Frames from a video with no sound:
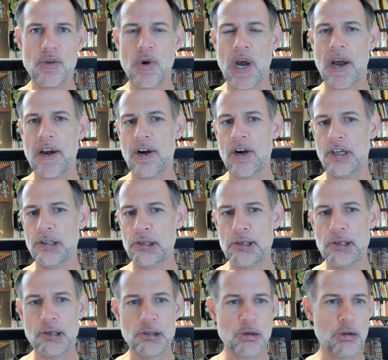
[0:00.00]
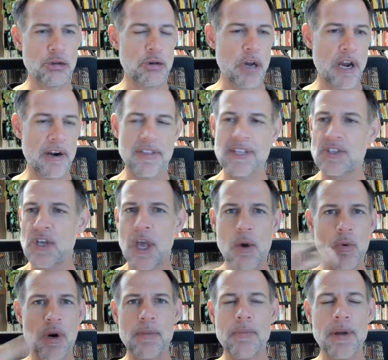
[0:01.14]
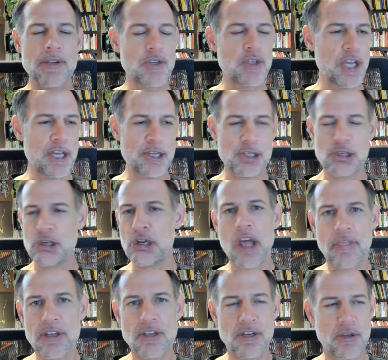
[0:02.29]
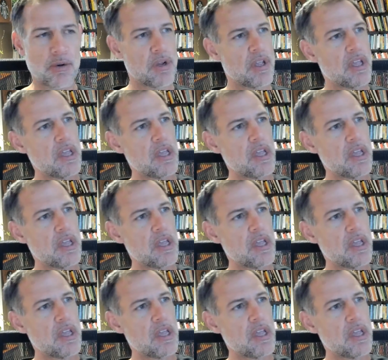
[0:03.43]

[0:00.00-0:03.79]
you hire a leasing consultant, you hire this. What I'm about to say is nothing new.